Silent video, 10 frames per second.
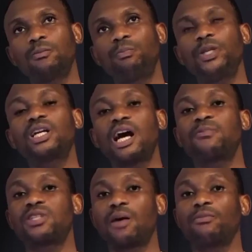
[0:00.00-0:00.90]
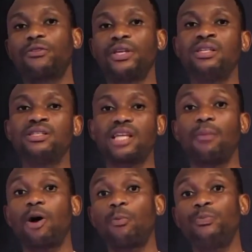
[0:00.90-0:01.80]
pick up some things
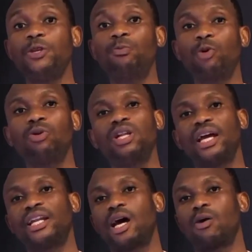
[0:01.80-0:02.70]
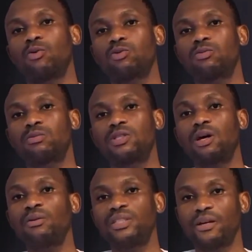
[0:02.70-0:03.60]
about people, and I'll
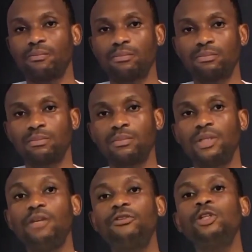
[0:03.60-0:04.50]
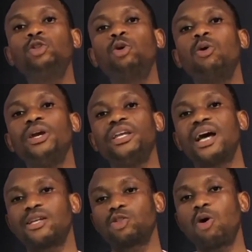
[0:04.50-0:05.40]
tell them, mm-hmm. even though it
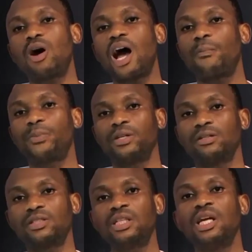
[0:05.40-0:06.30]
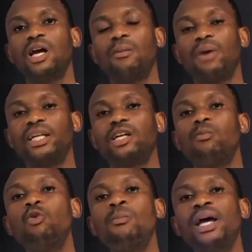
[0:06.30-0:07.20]
has not happened but the
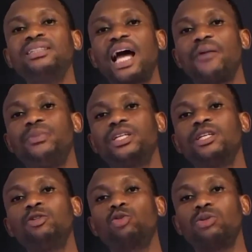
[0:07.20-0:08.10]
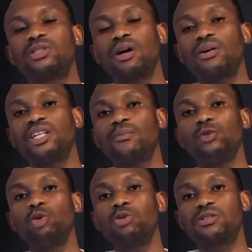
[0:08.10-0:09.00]
moment I begin to tell
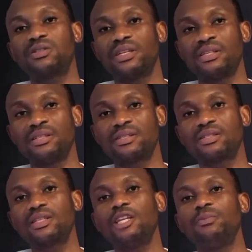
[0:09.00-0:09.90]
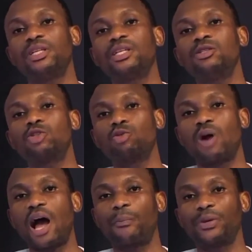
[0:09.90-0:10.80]
them those things, it begins to
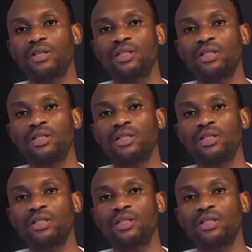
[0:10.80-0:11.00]
happen.